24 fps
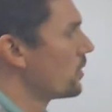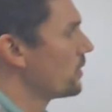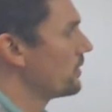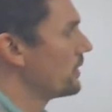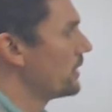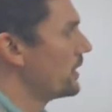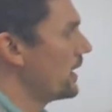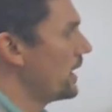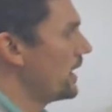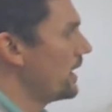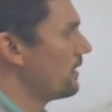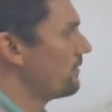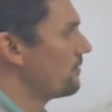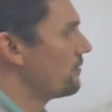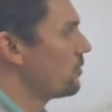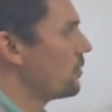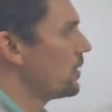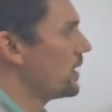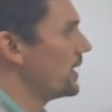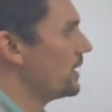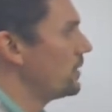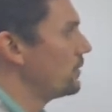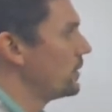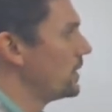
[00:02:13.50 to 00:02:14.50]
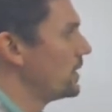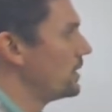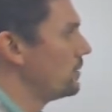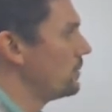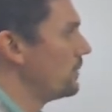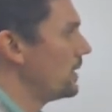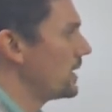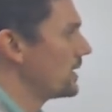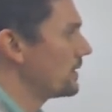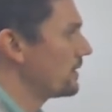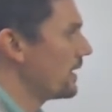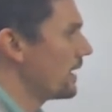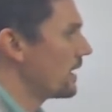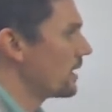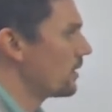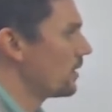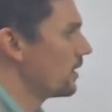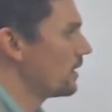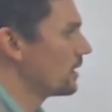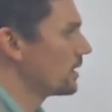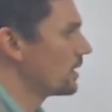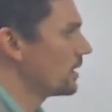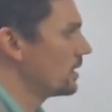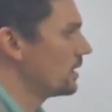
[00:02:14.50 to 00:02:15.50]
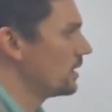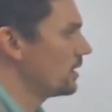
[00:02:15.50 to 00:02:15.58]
than halfway when you make that arc.